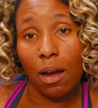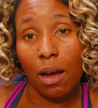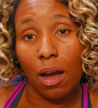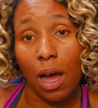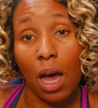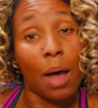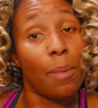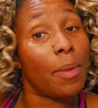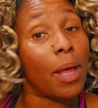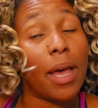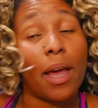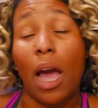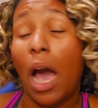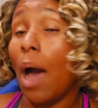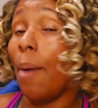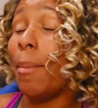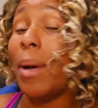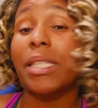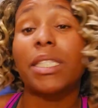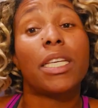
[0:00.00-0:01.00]
I'm like,
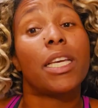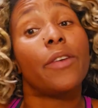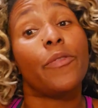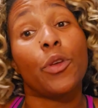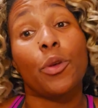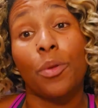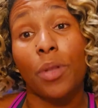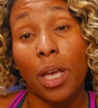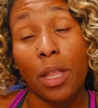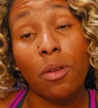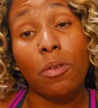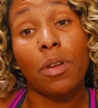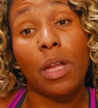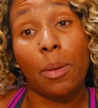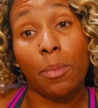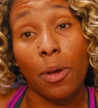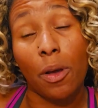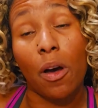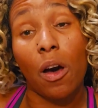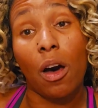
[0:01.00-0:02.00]
I'm about to give you another
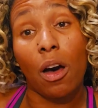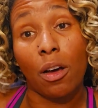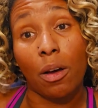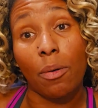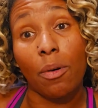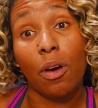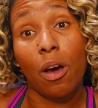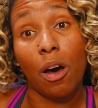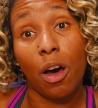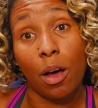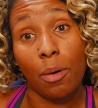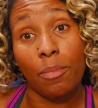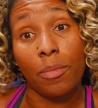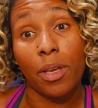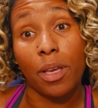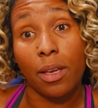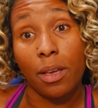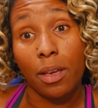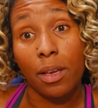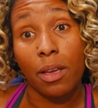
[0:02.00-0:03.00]
name to call call
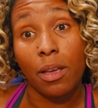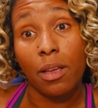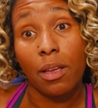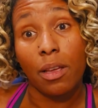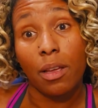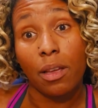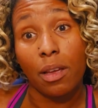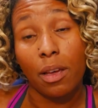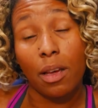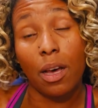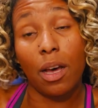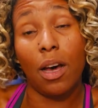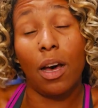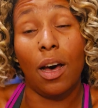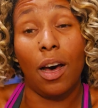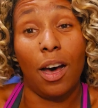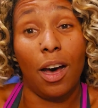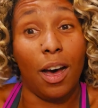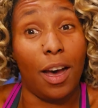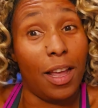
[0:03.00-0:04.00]
me
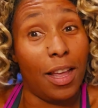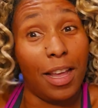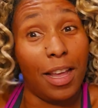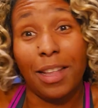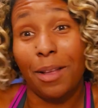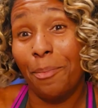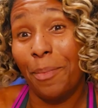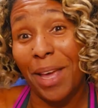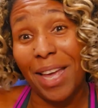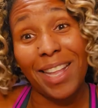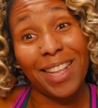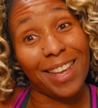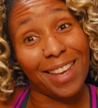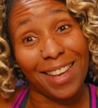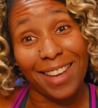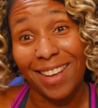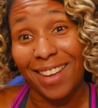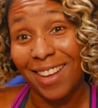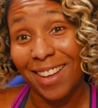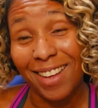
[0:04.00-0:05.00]
out in a
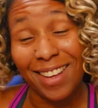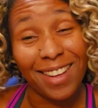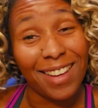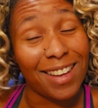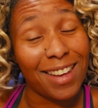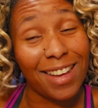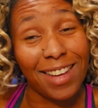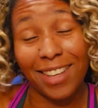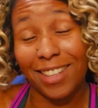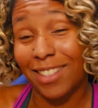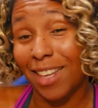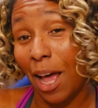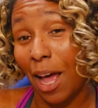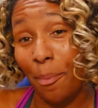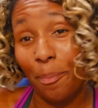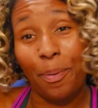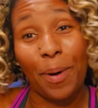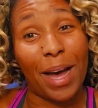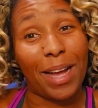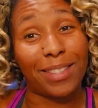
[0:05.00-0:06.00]
minute, cause
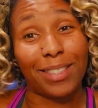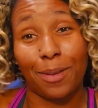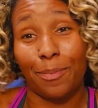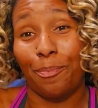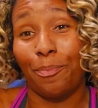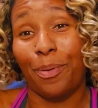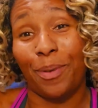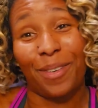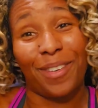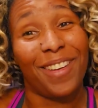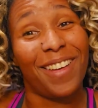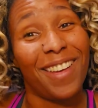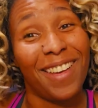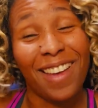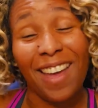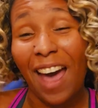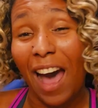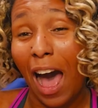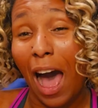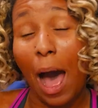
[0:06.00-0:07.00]
I'm about to,
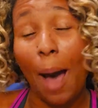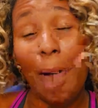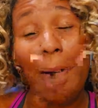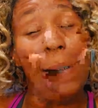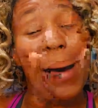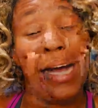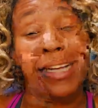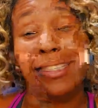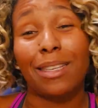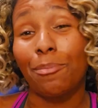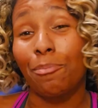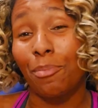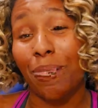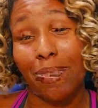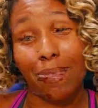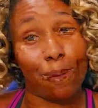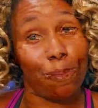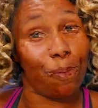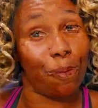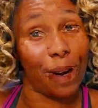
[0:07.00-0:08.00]
I'm about to
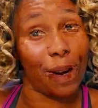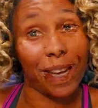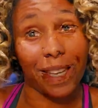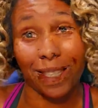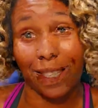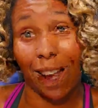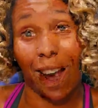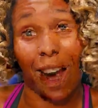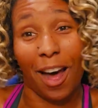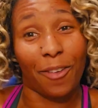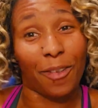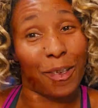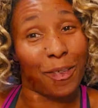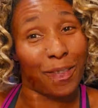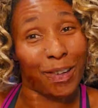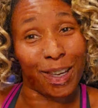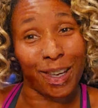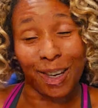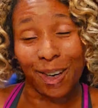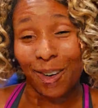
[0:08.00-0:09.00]
beat the brakes off of
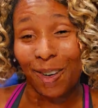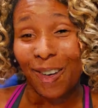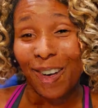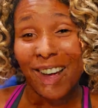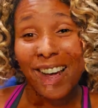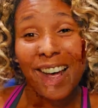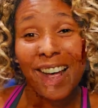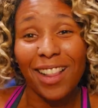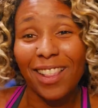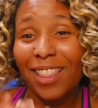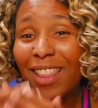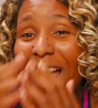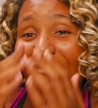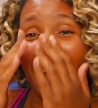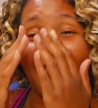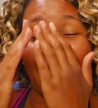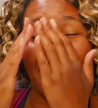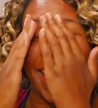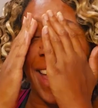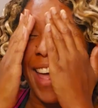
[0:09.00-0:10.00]
you.
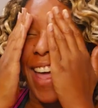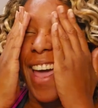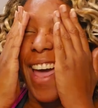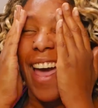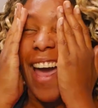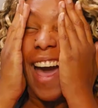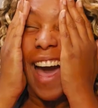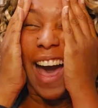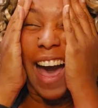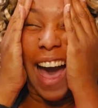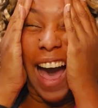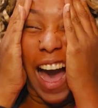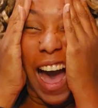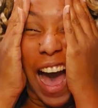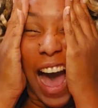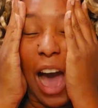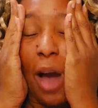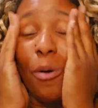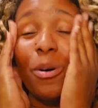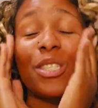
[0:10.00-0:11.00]
Like,
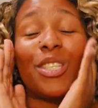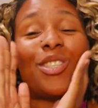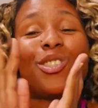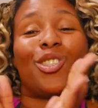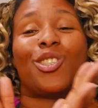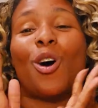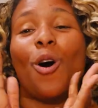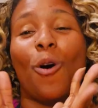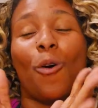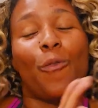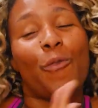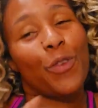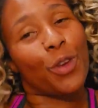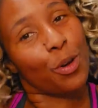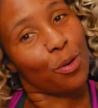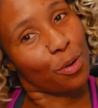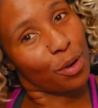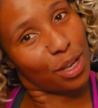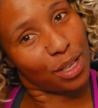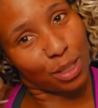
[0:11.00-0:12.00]
I was so
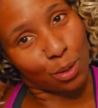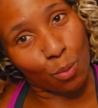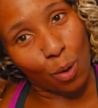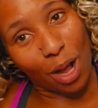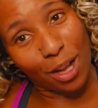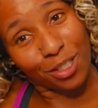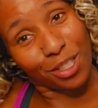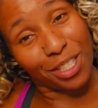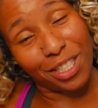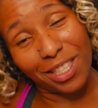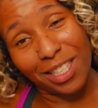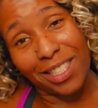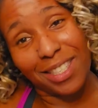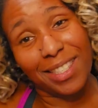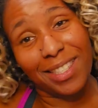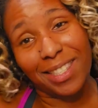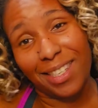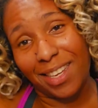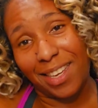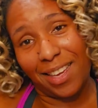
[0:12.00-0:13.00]
furious watching this
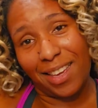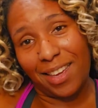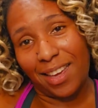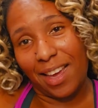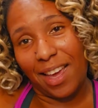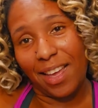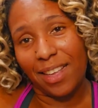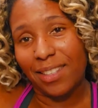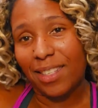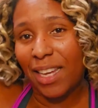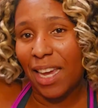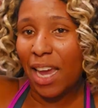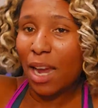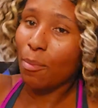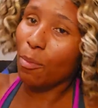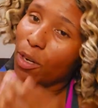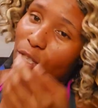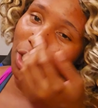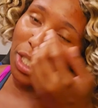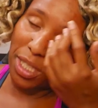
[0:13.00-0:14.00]
scene, and
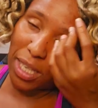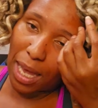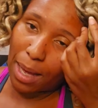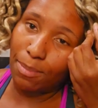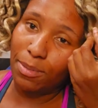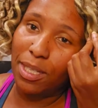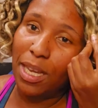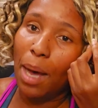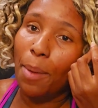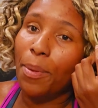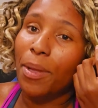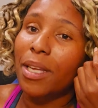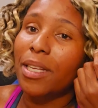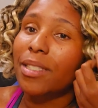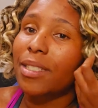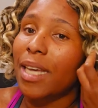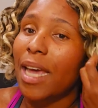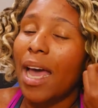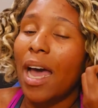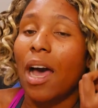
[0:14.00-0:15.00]
Tamara just kept doubling
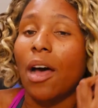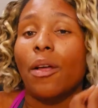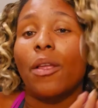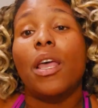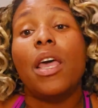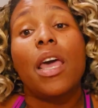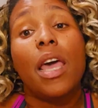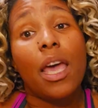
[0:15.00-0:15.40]
down.